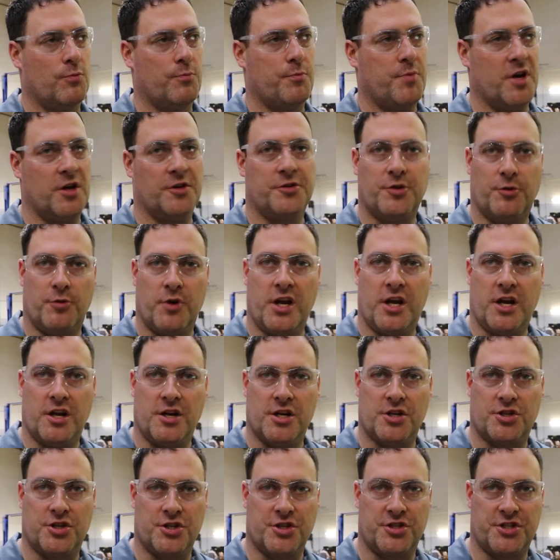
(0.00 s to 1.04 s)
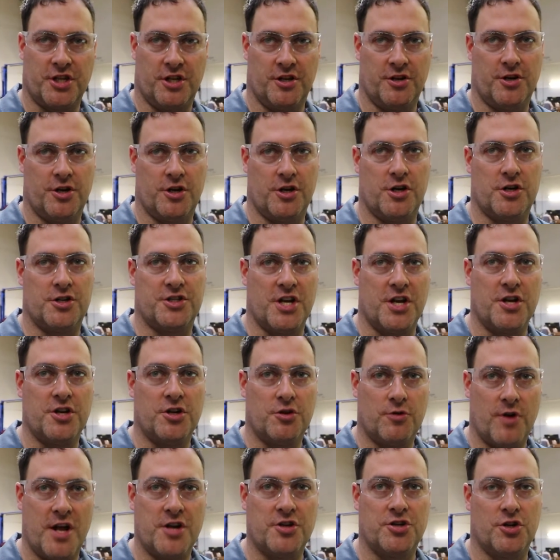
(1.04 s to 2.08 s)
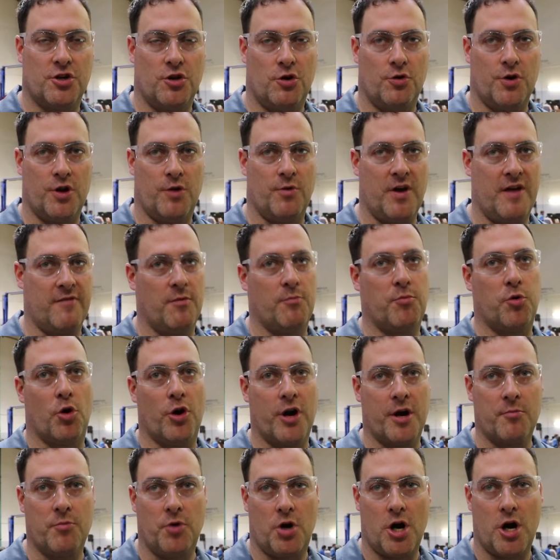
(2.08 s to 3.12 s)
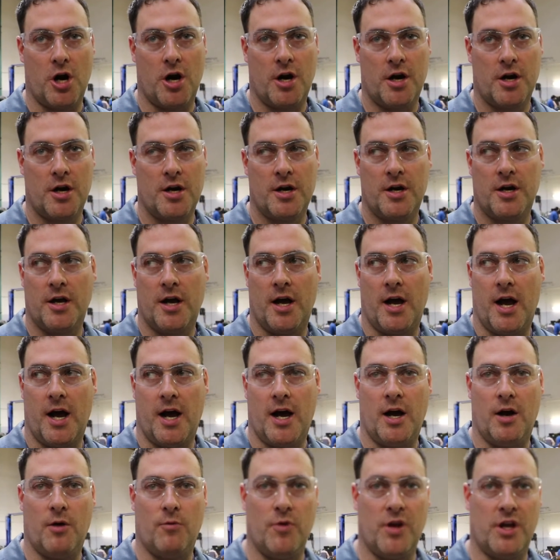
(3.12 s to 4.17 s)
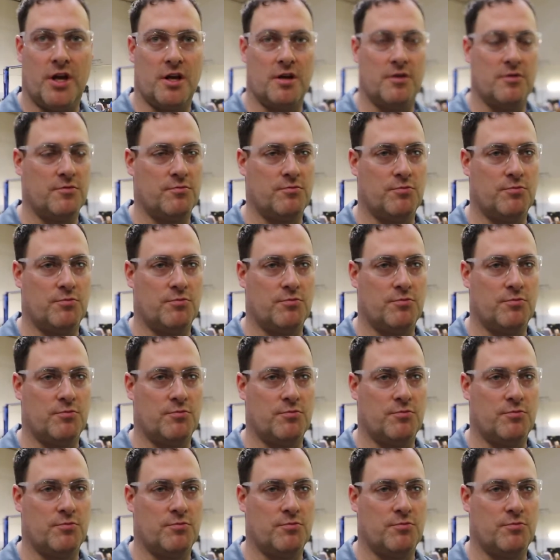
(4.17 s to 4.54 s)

be able to recondition cylinders and do engine honing. We have a boring bar. We can